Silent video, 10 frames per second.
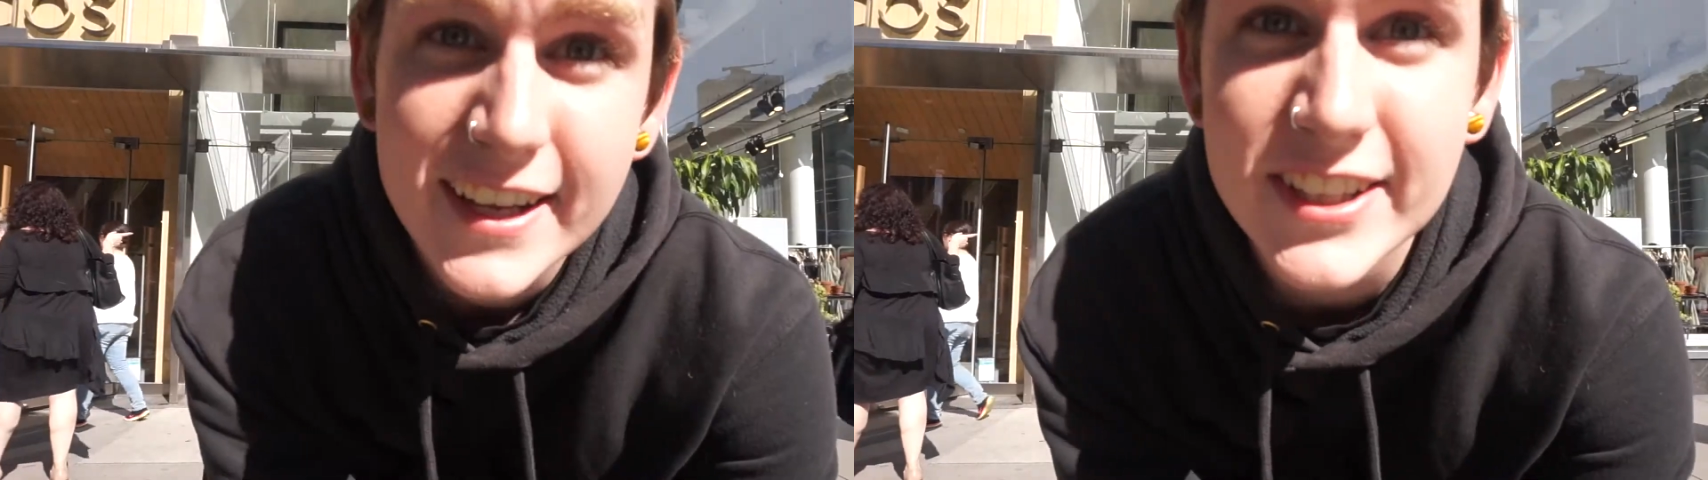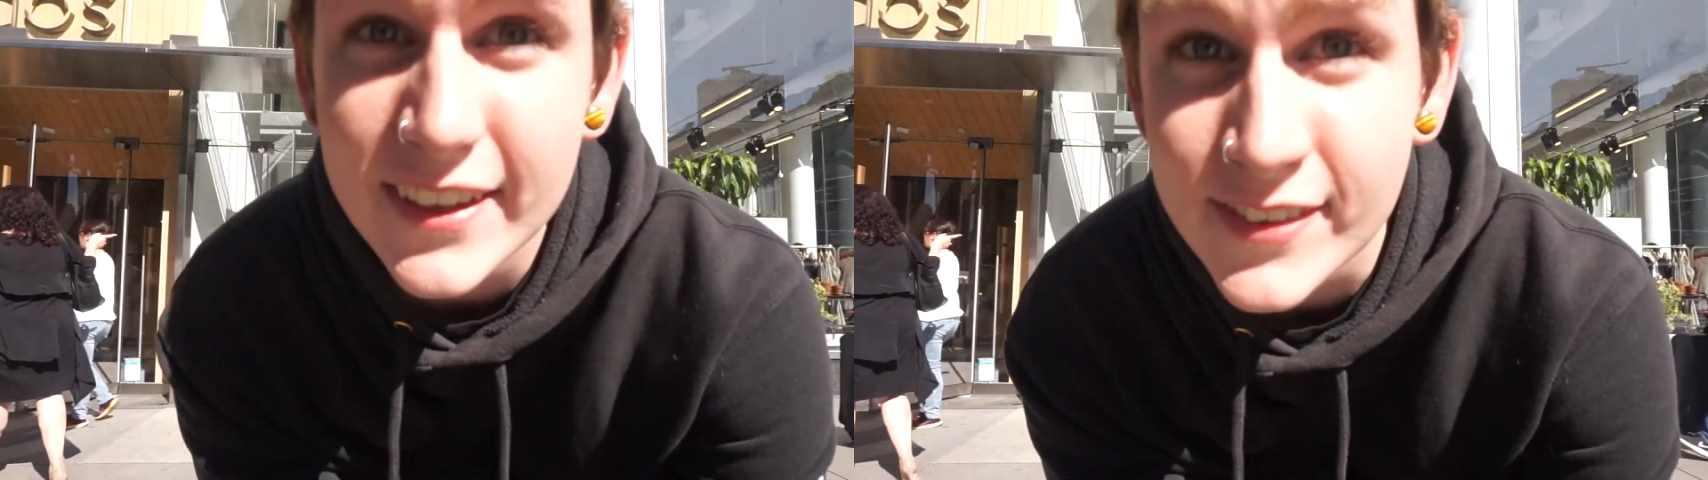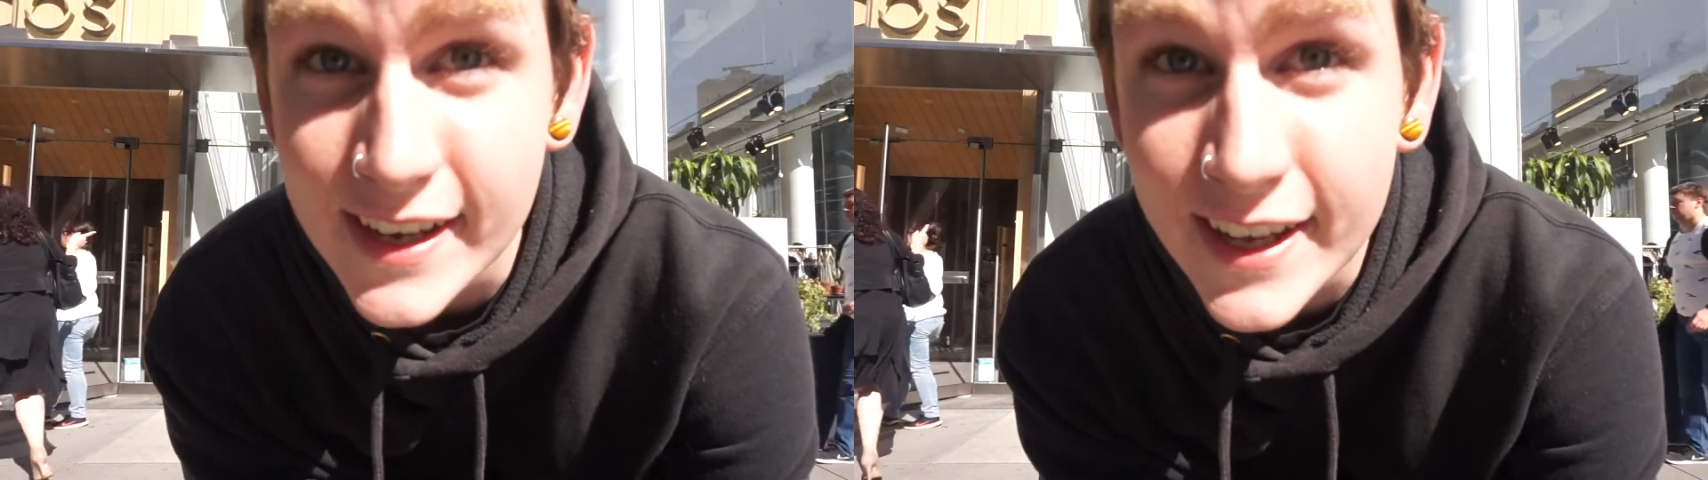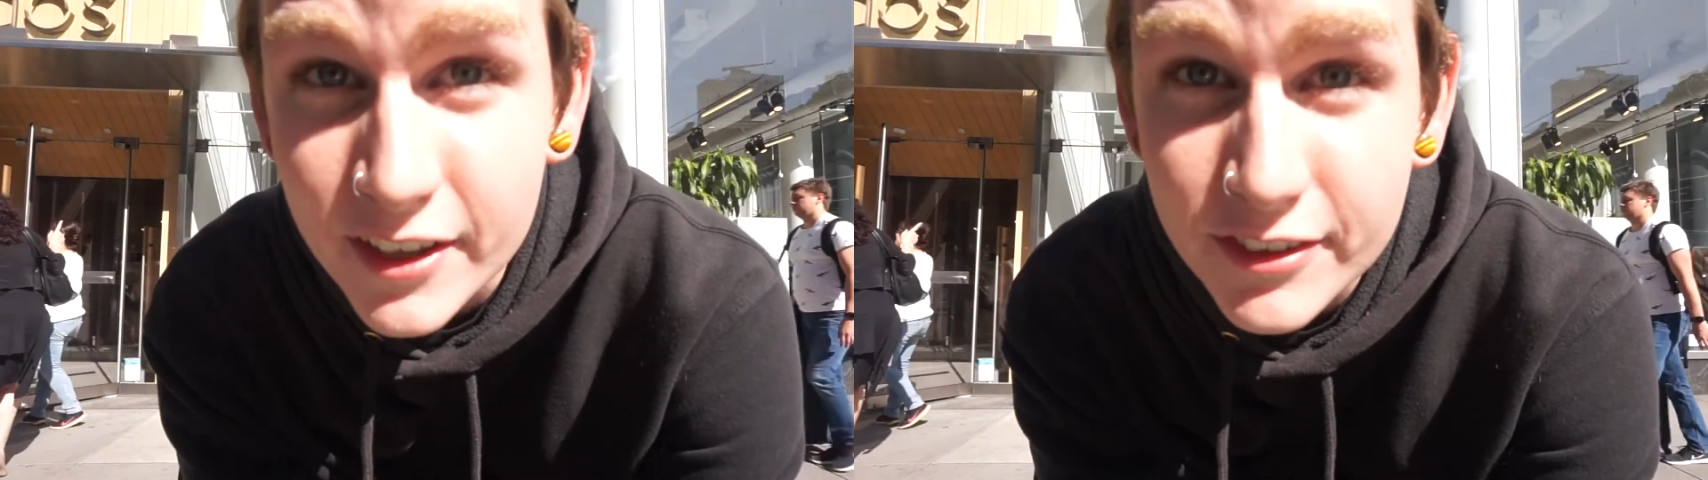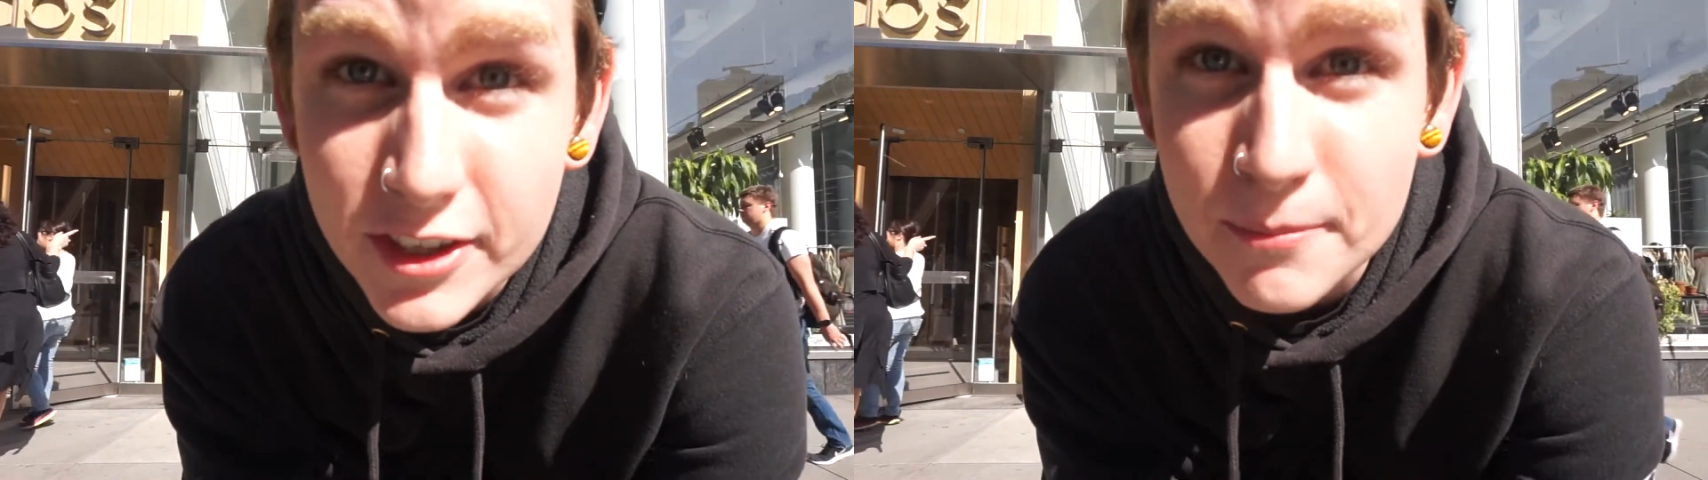She has an
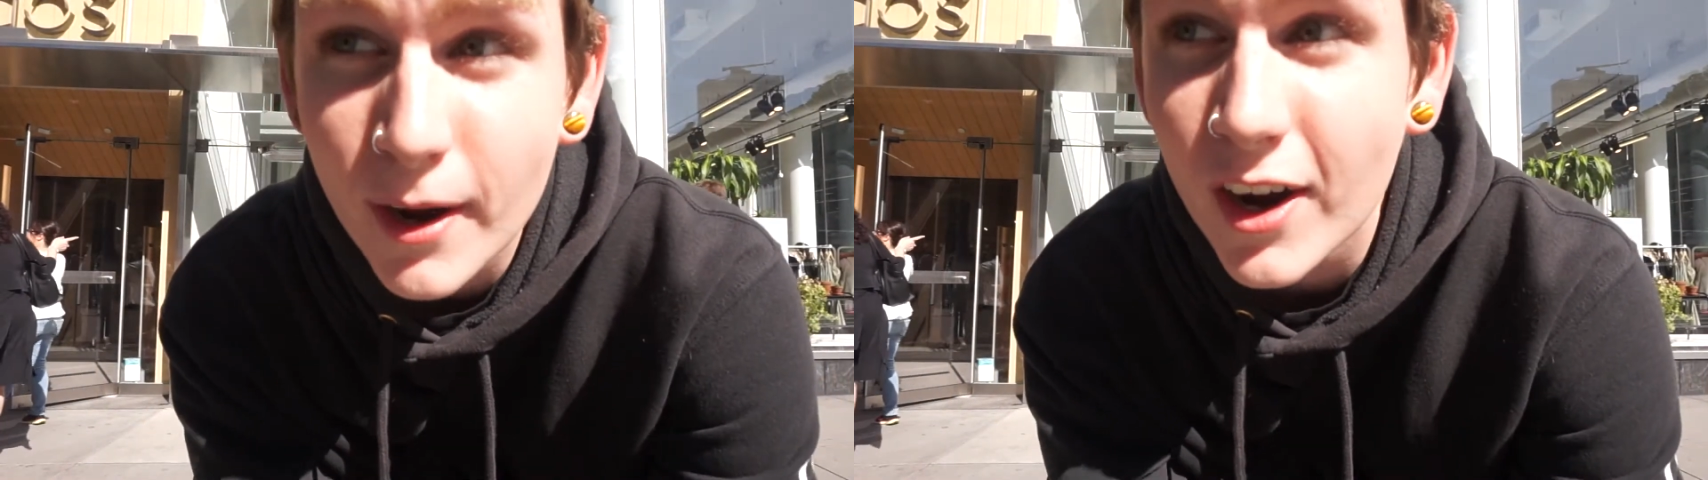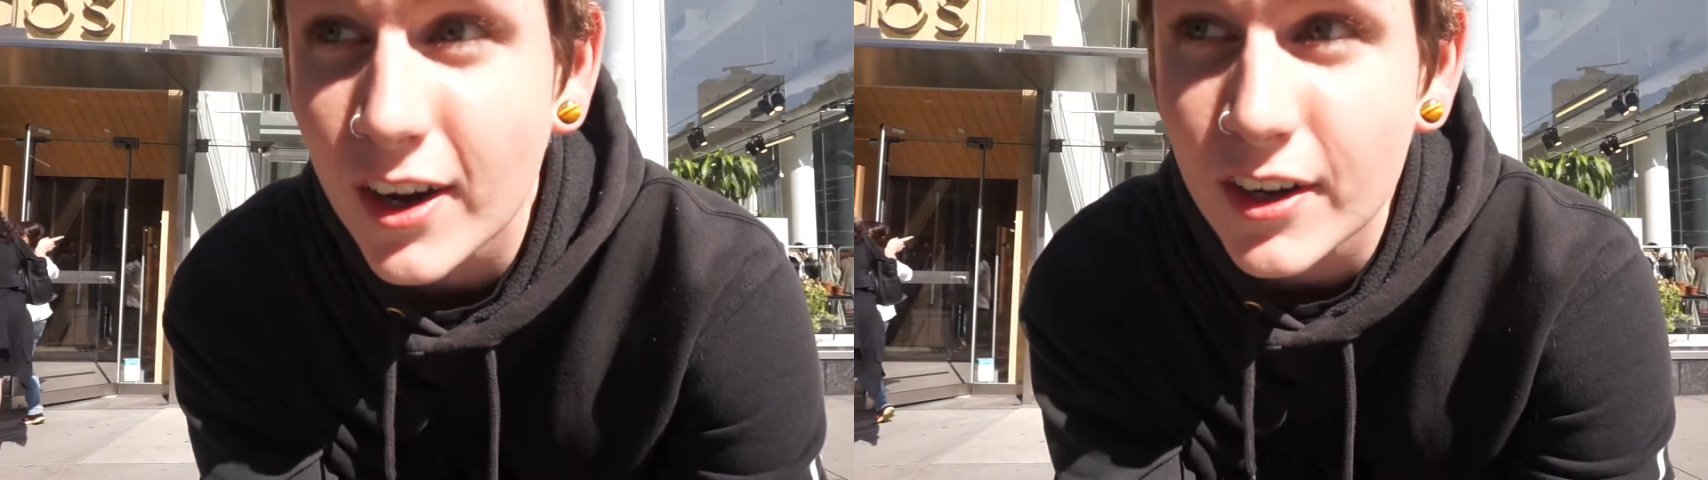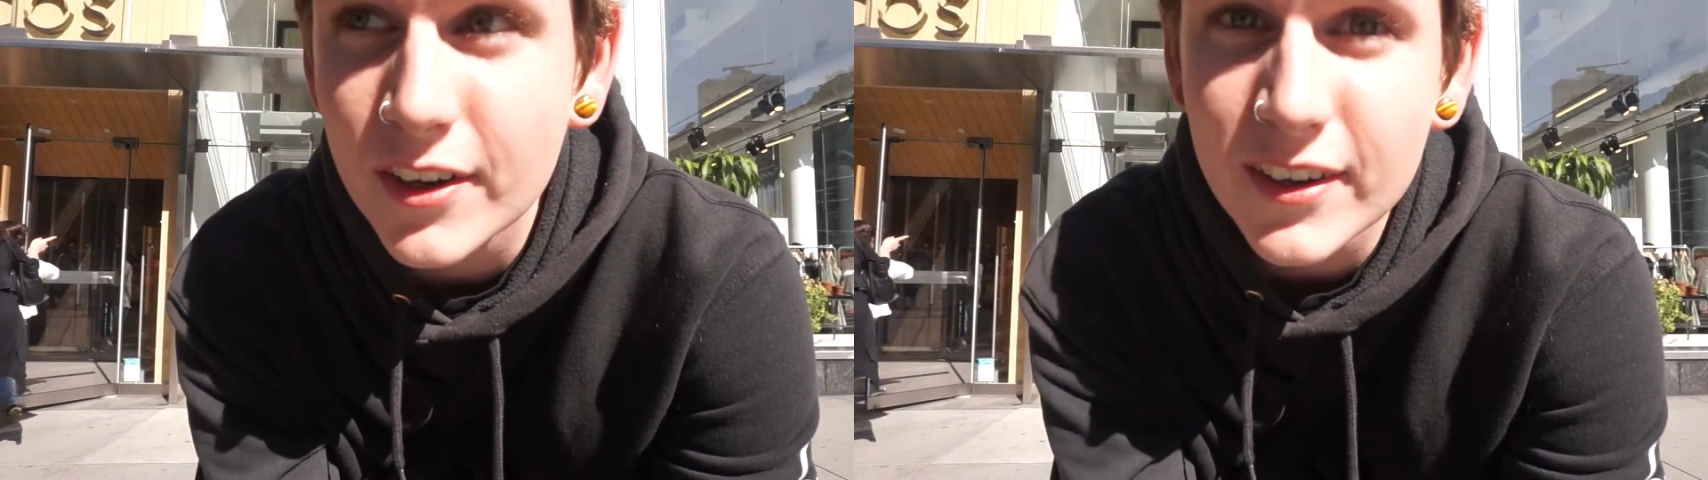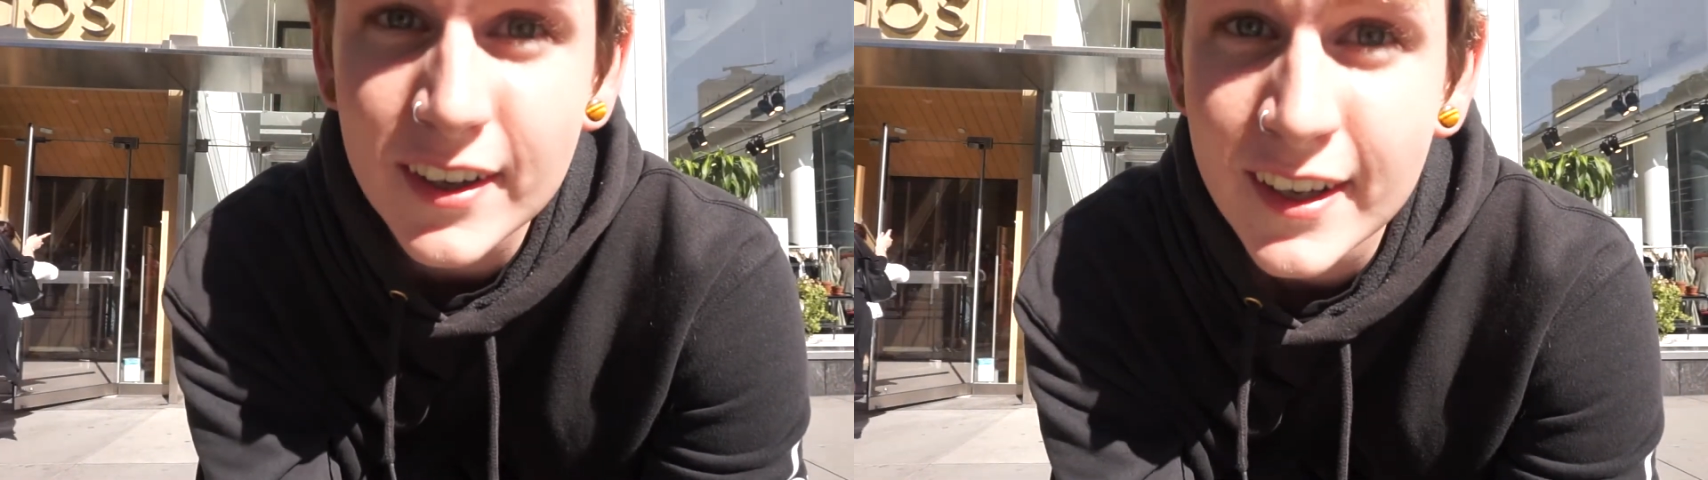interview tomorrow.